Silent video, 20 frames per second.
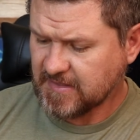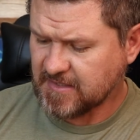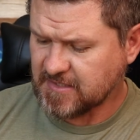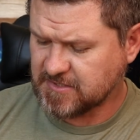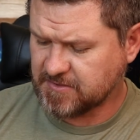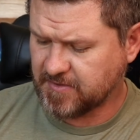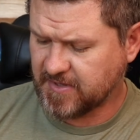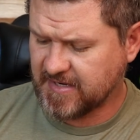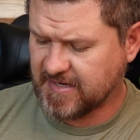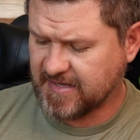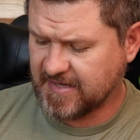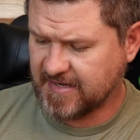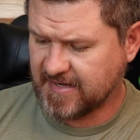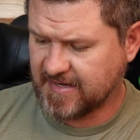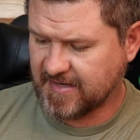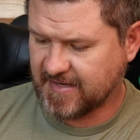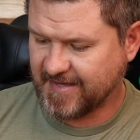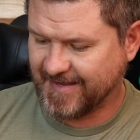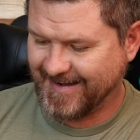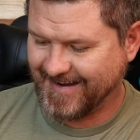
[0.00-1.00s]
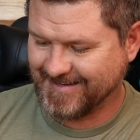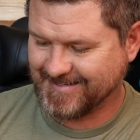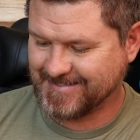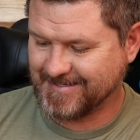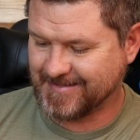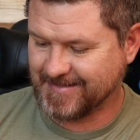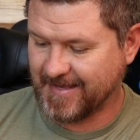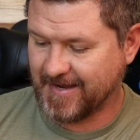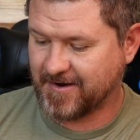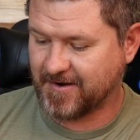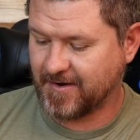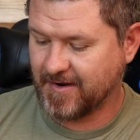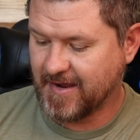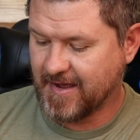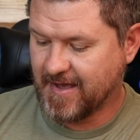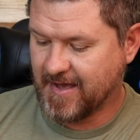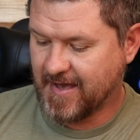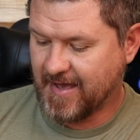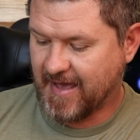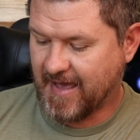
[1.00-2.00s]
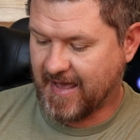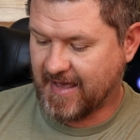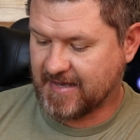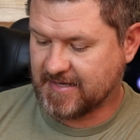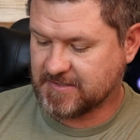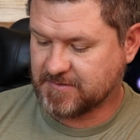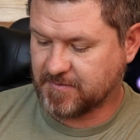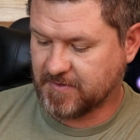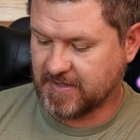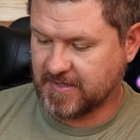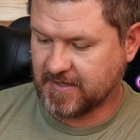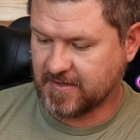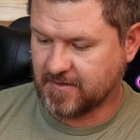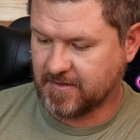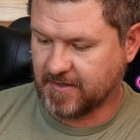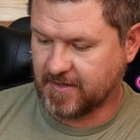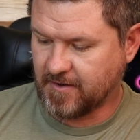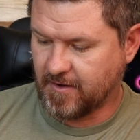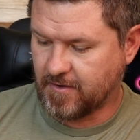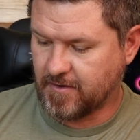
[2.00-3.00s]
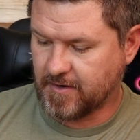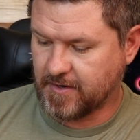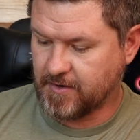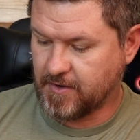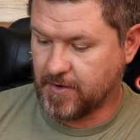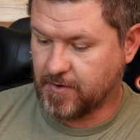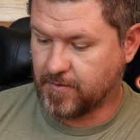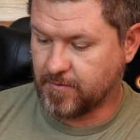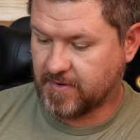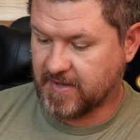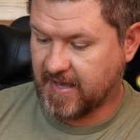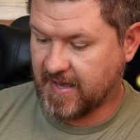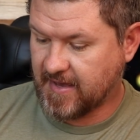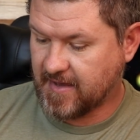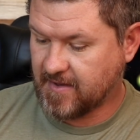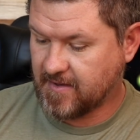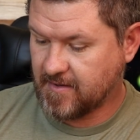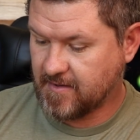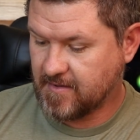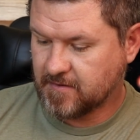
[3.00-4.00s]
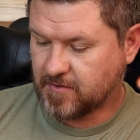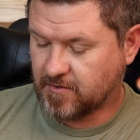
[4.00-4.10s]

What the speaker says: So we're gonna get it connected there, and we're gonna click on OK.